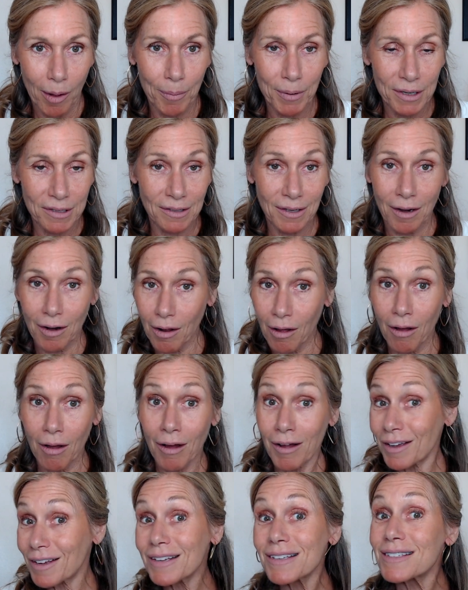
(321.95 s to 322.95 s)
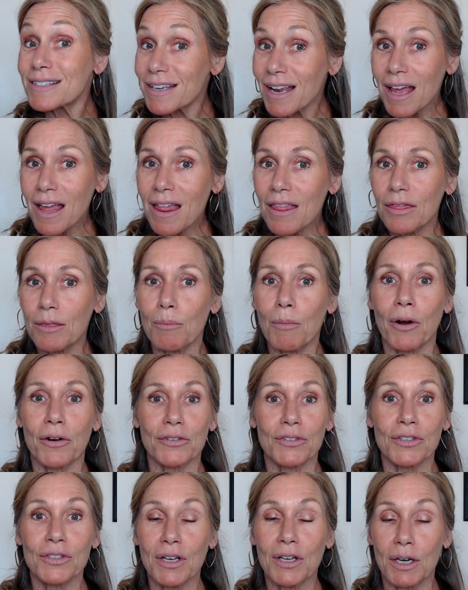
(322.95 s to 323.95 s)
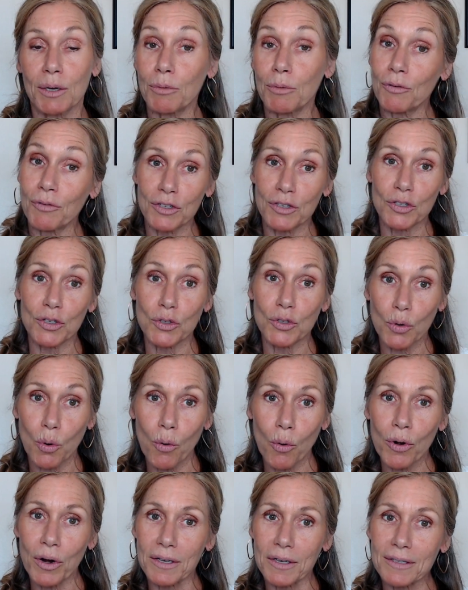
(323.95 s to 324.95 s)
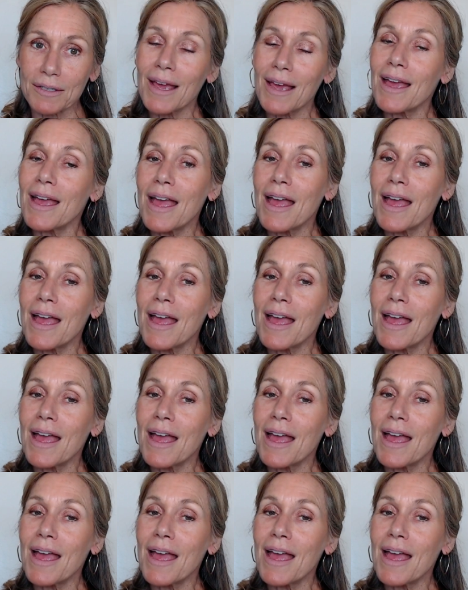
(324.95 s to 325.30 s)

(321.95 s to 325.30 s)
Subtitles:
because on August 10th, Mars is going to move into Taurus,